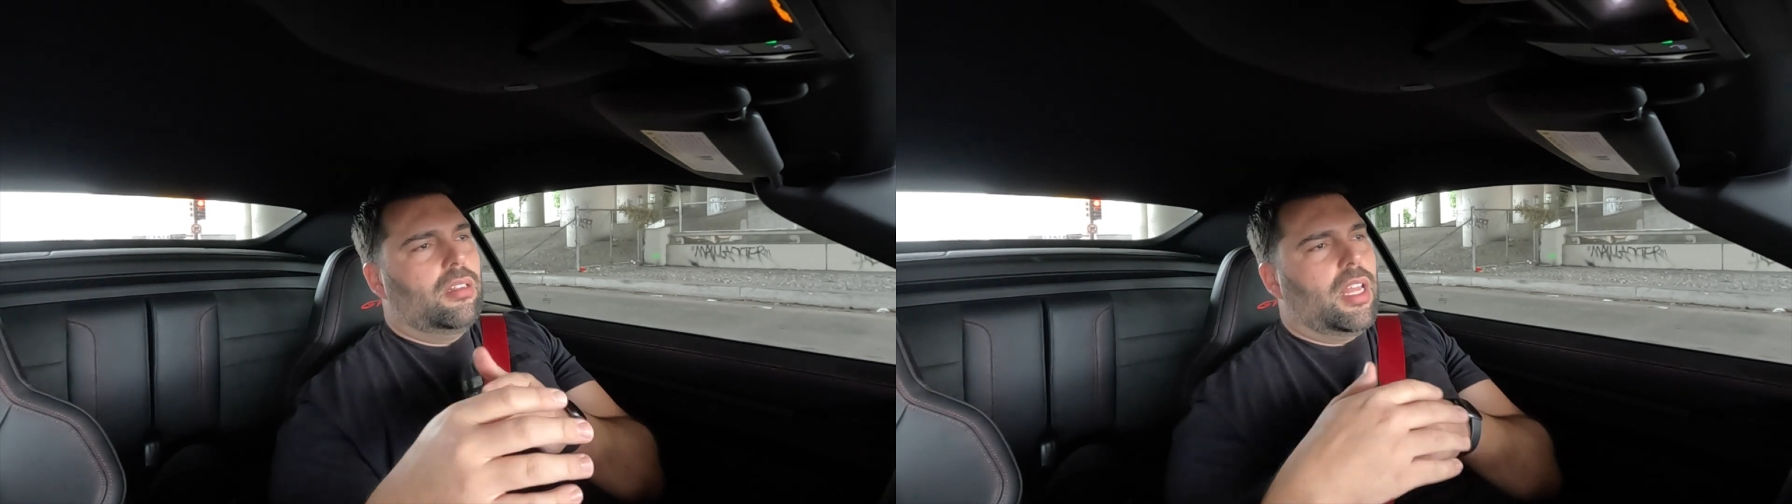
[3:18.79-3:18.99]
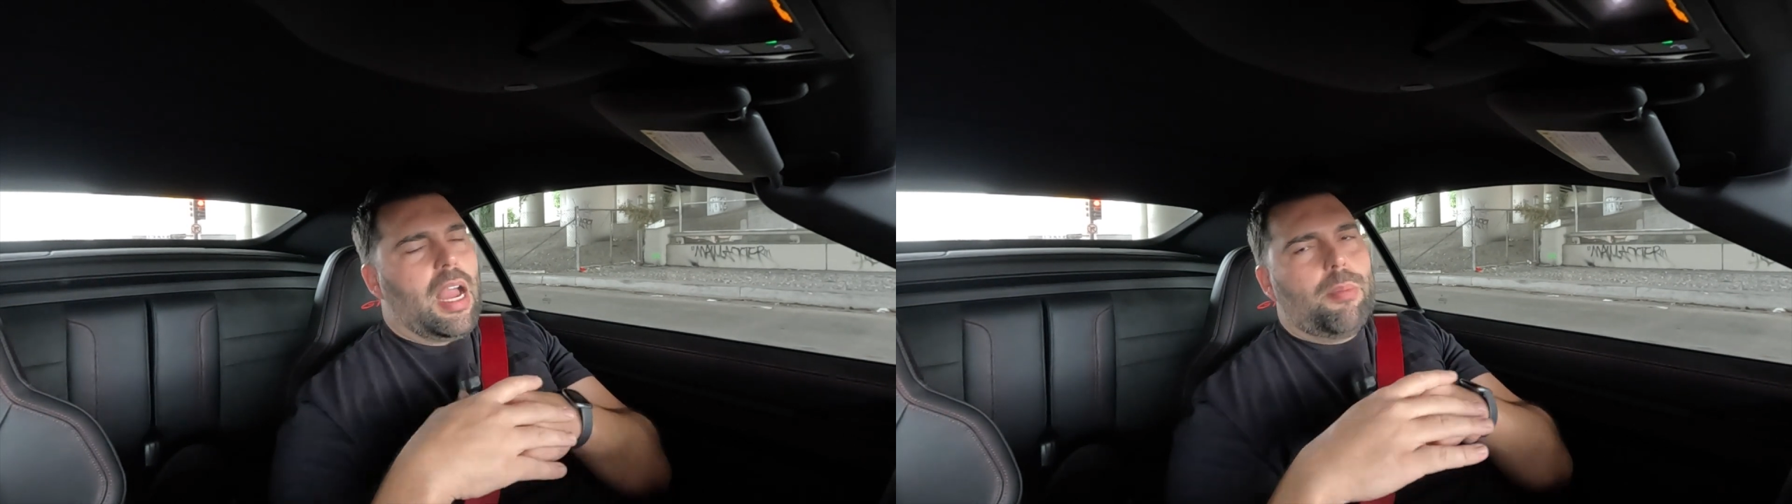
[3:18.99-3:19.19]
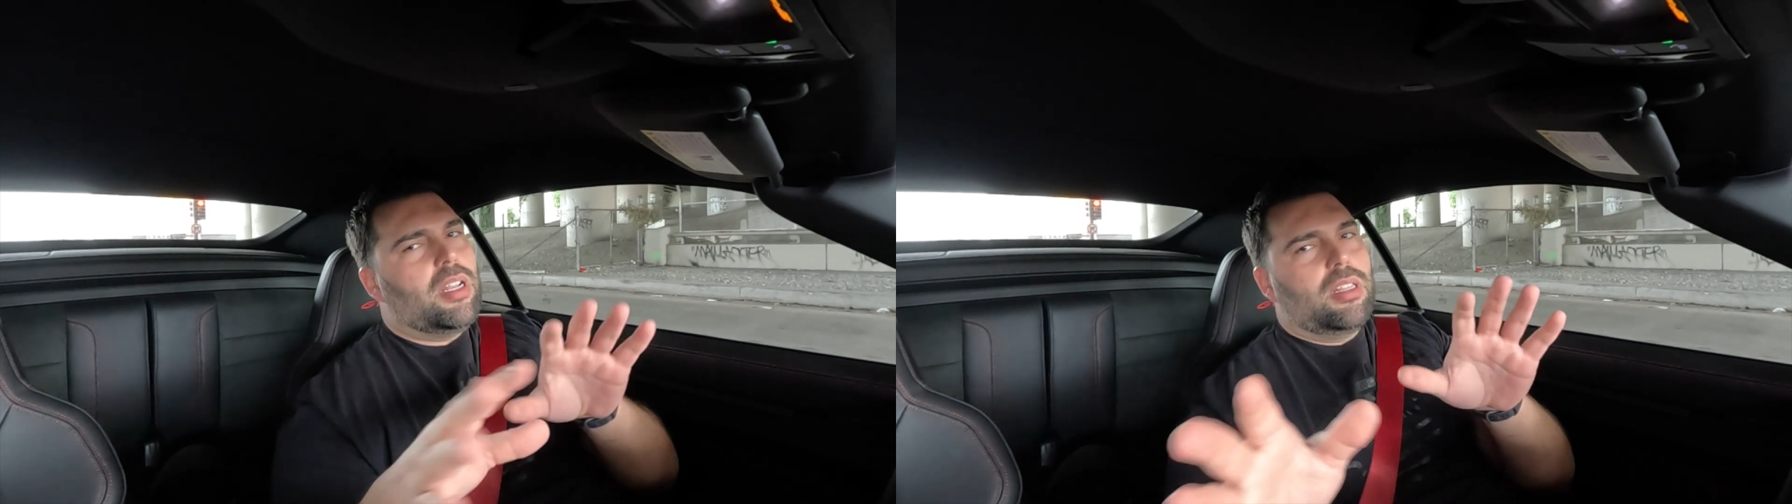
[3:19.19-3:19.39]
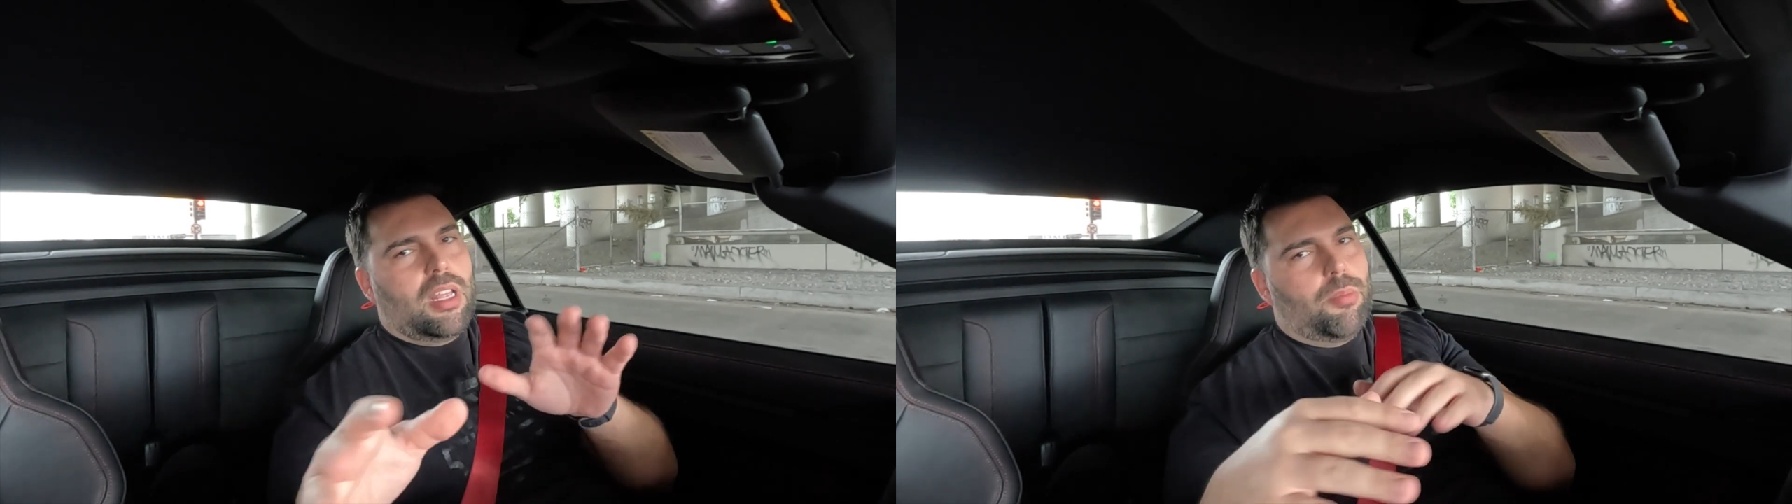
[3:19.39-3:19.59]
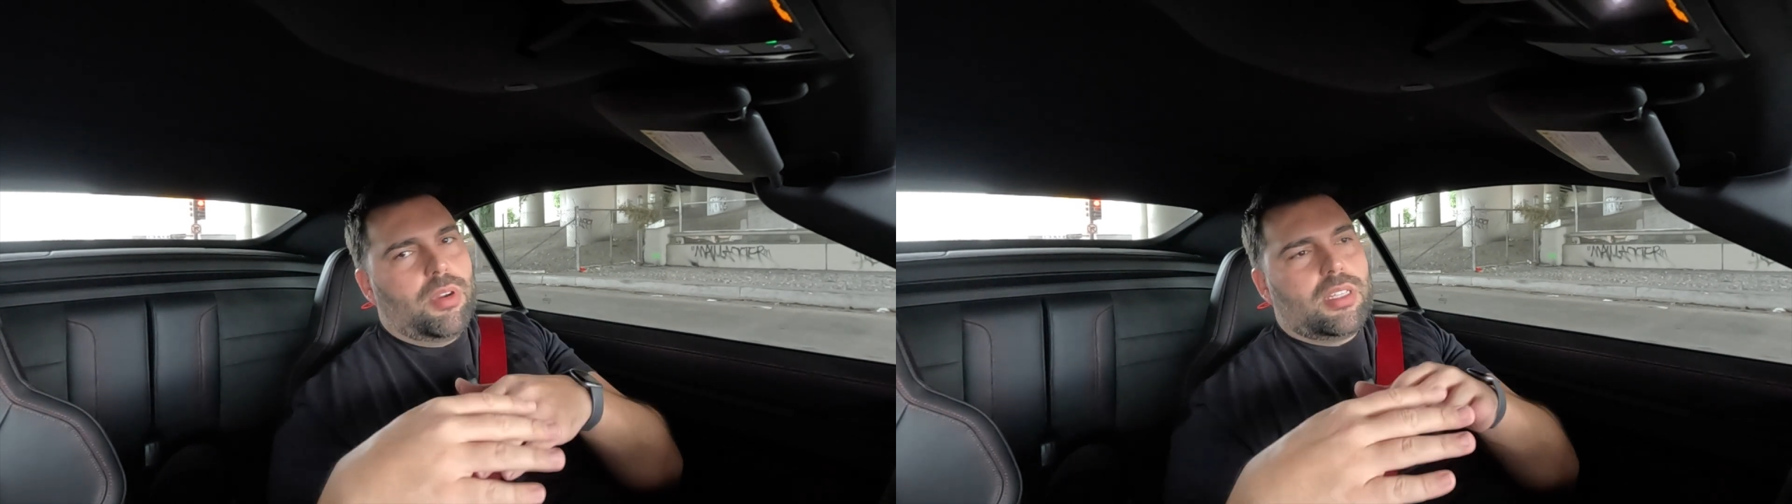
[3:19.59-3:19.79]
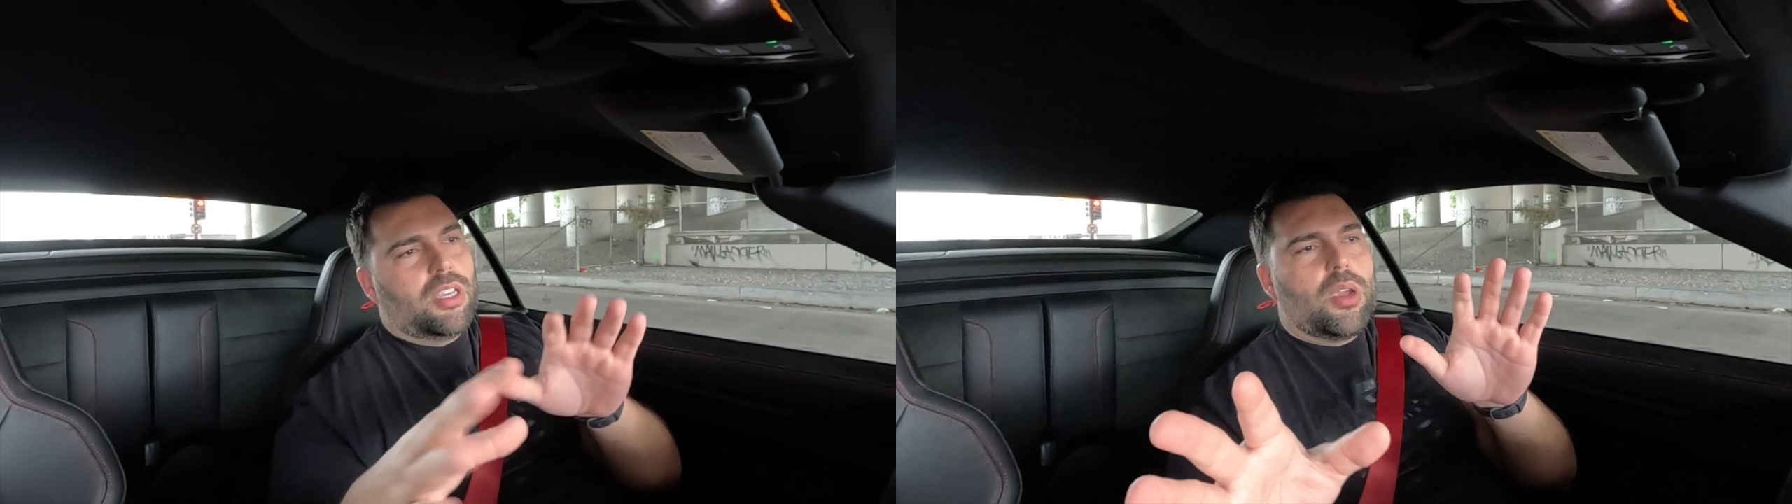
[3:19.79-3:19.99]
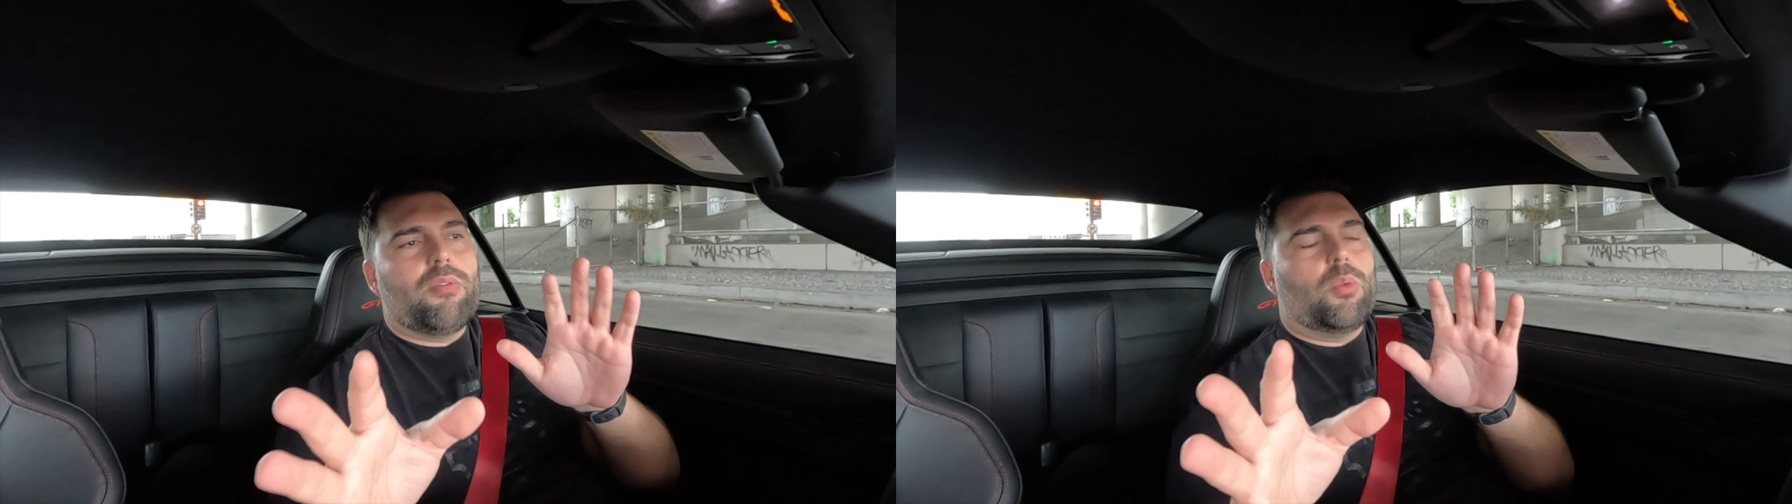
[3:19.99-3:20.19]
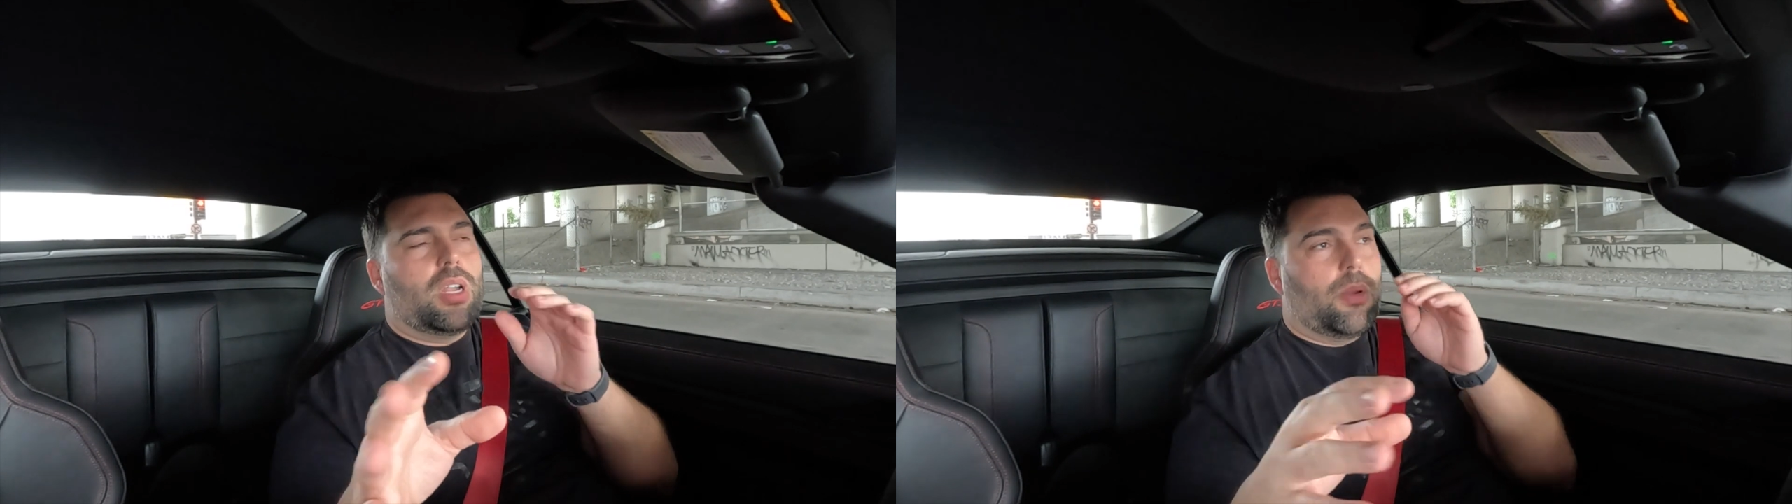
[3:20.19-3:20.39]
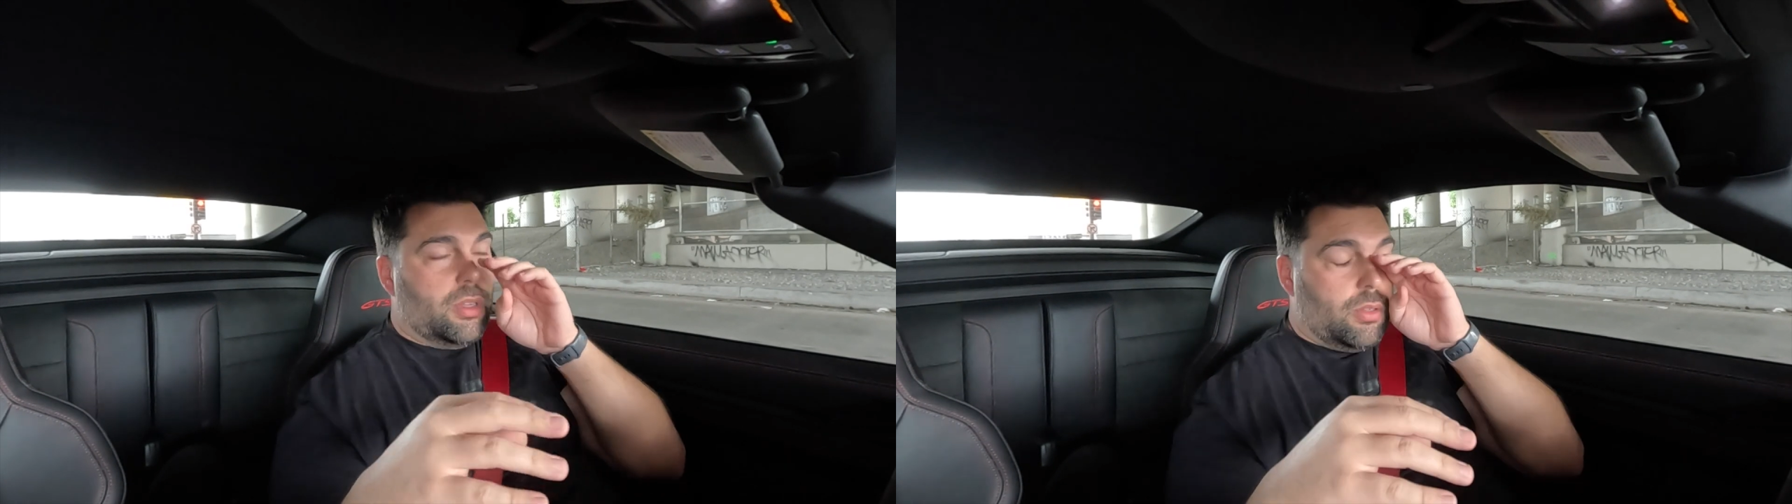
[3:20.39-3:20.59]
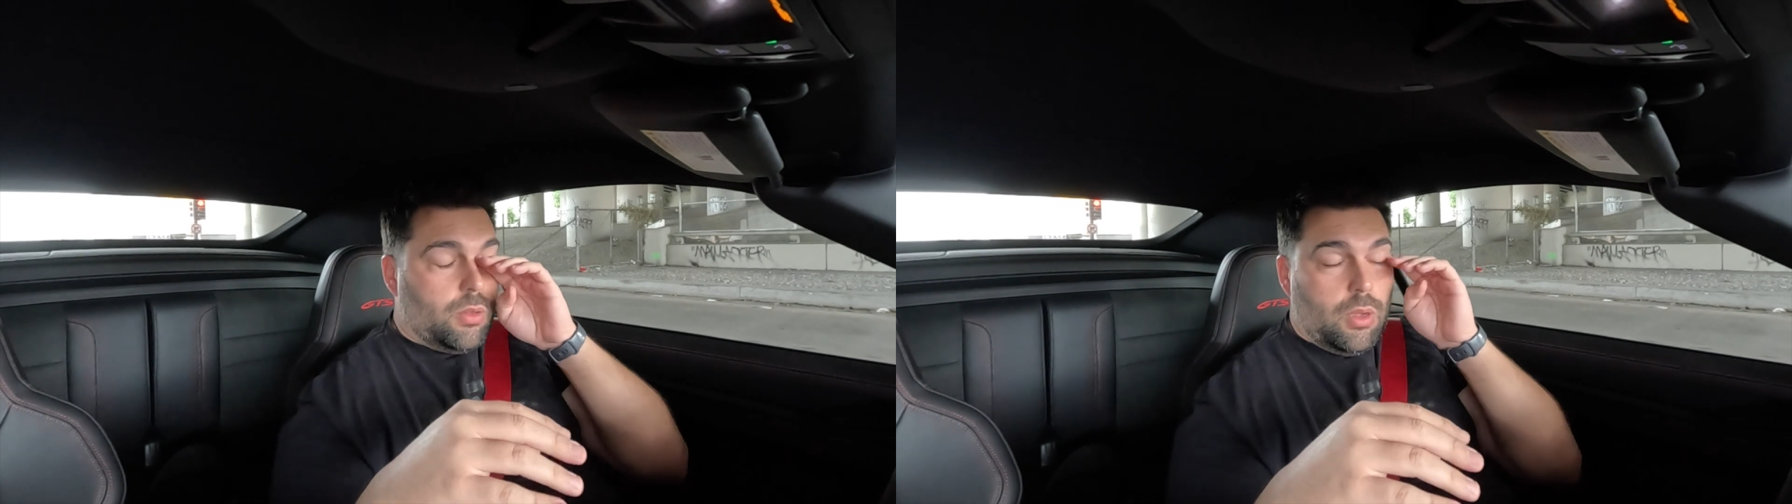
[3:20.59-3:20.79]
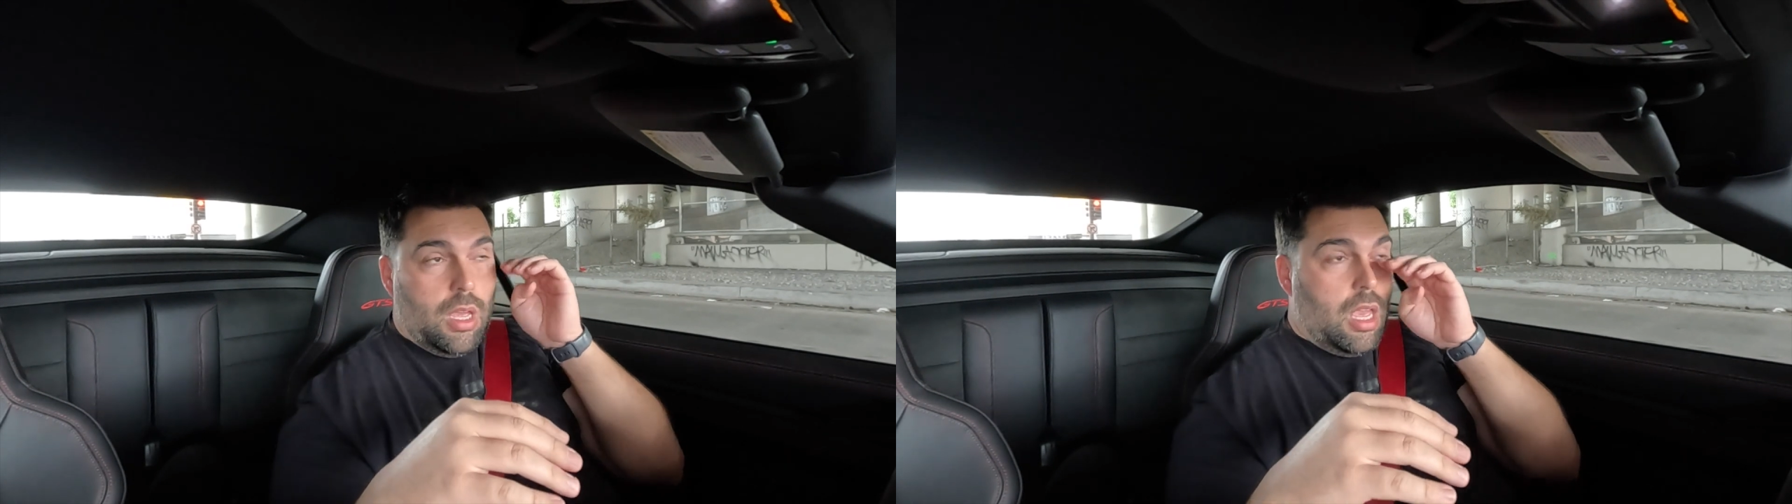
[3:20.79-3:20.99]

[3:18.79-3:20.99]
Like, I'm gonna tell you everyone I went to.